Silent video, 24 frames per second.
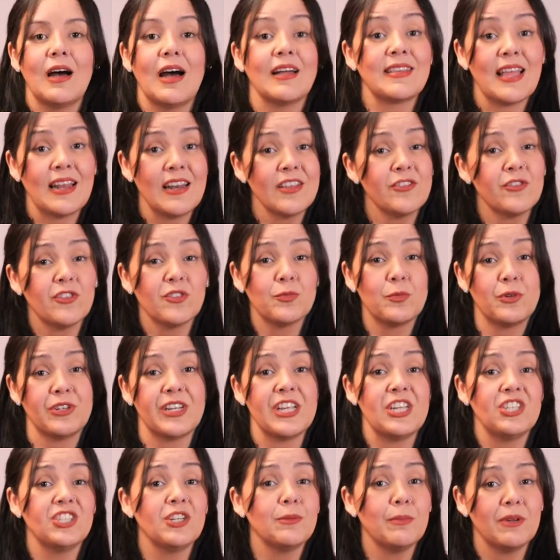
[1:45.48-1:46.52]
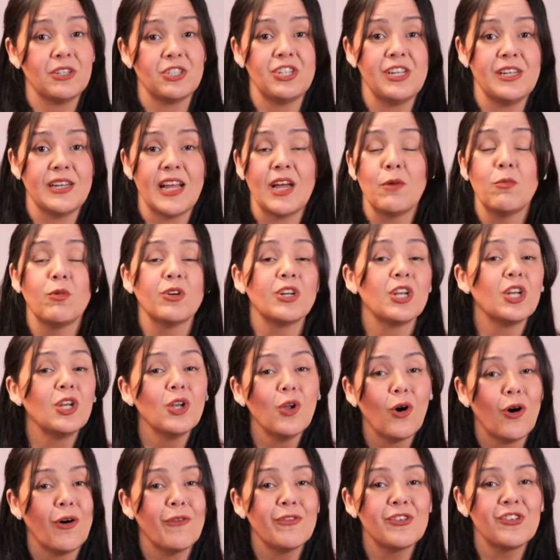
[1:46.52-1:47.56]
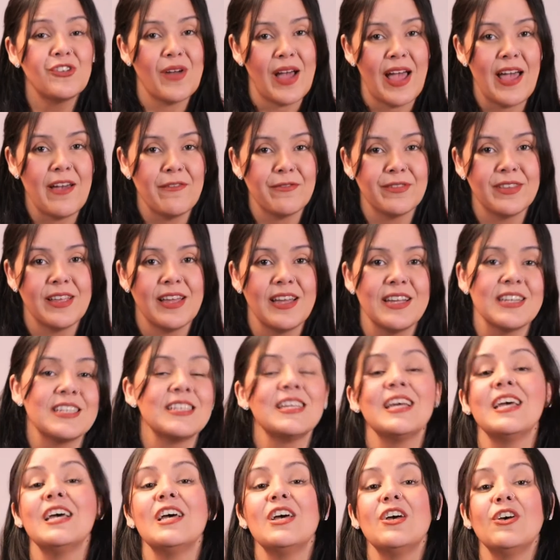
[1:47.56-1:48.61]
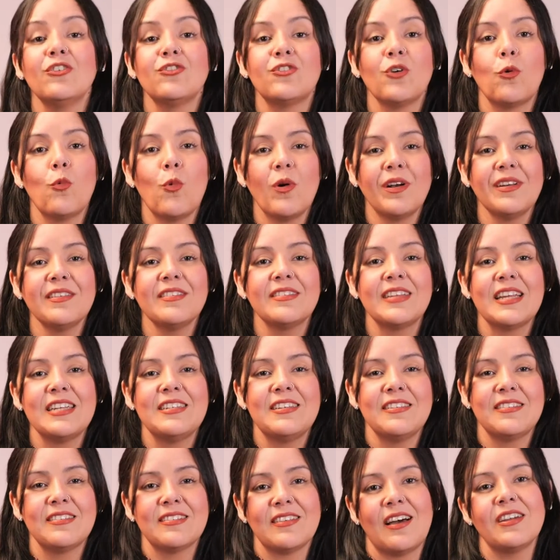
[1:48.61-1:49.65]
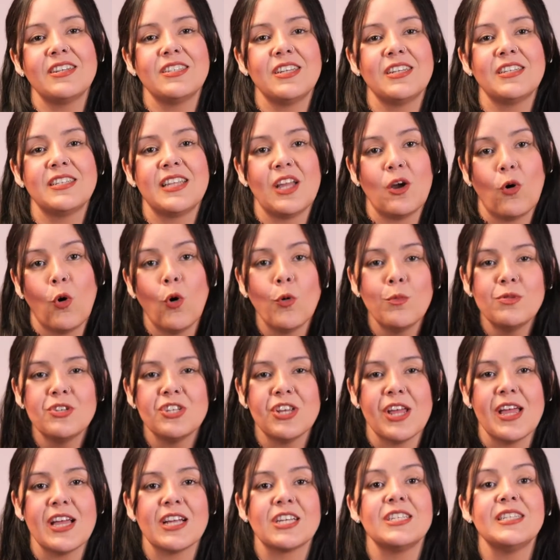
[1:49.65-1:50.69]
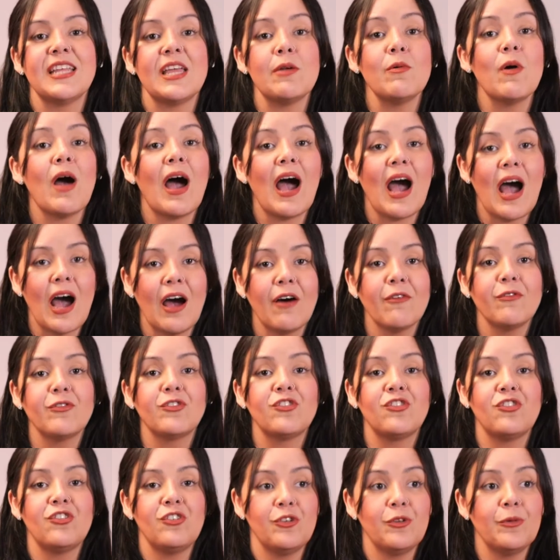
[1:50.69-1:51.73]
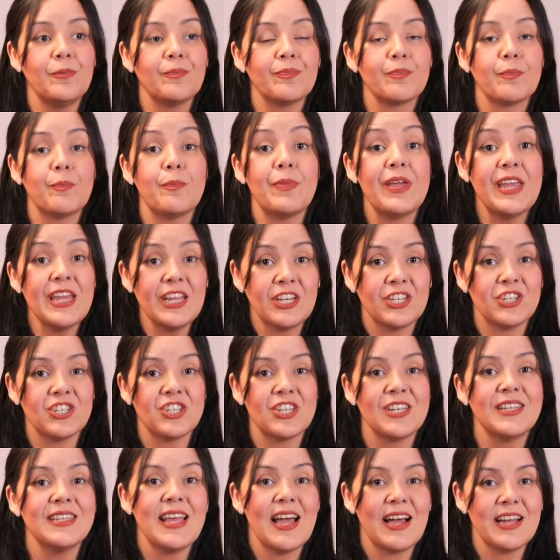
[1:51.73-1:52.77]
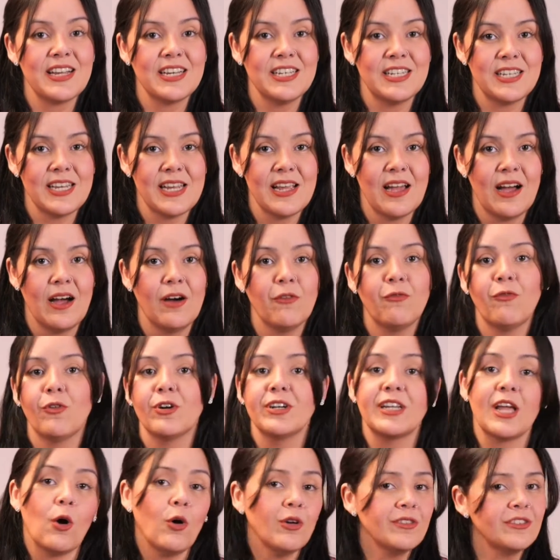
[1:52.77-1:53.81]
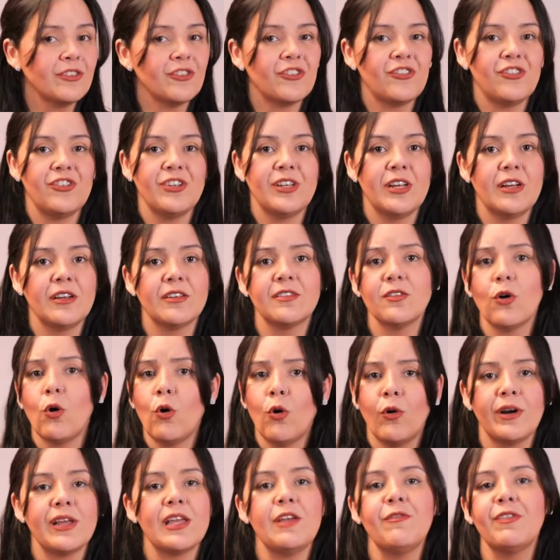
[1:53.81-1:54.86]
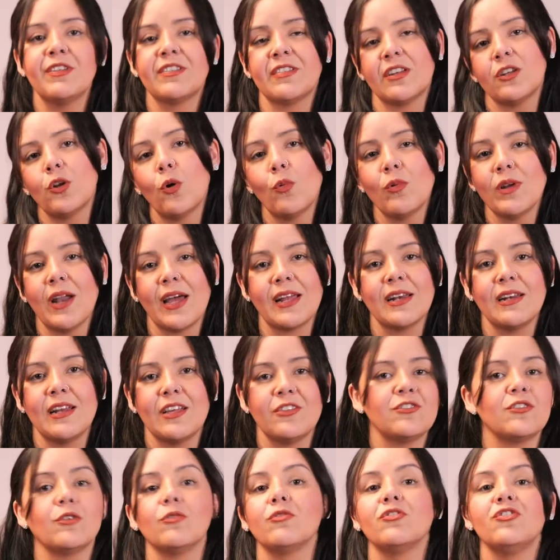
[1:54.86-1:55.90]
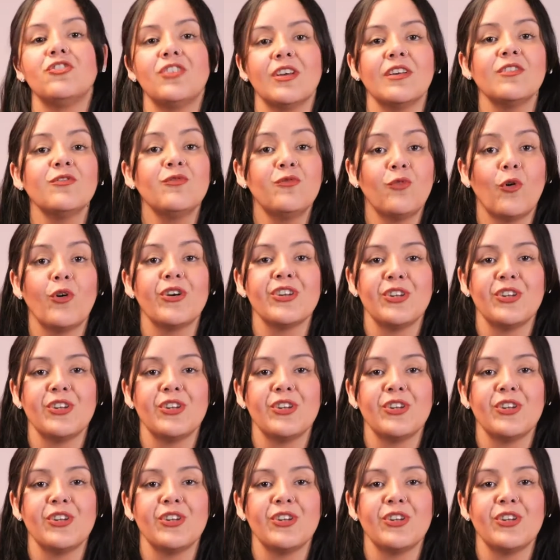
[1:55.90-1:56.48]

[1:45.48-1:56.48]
a teletransportation machine. I would love to have that. So once they decided the object, they will have to pitch the idea for the other students, or if it's an online lesson, just for